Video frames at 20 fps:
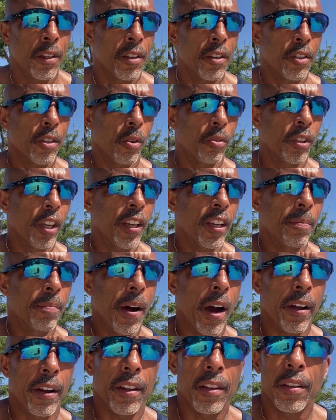So think
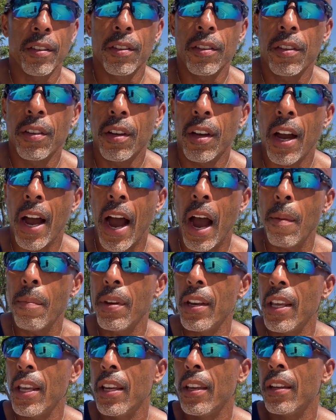about it. How
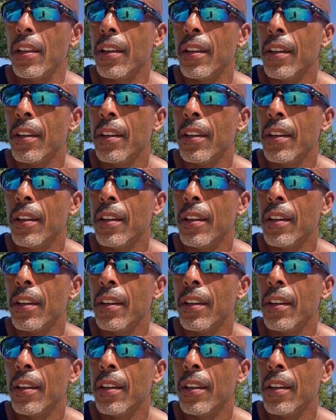many